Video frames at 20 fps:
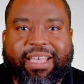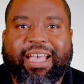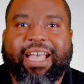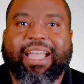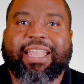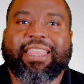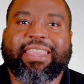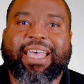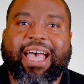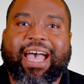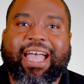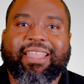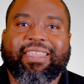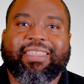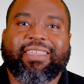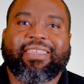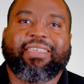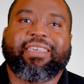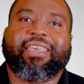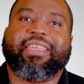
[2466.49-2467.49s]
And that
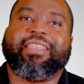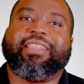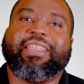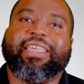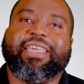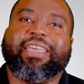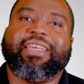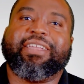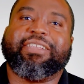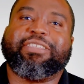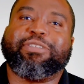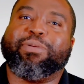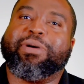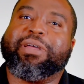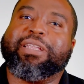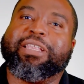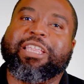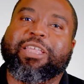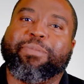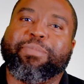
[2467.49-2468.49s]
can lead to a
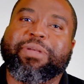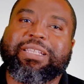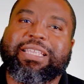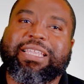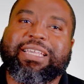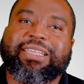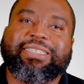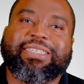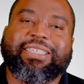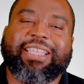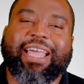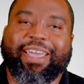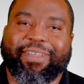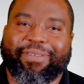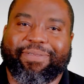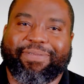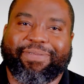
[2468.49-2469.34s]
limitless life.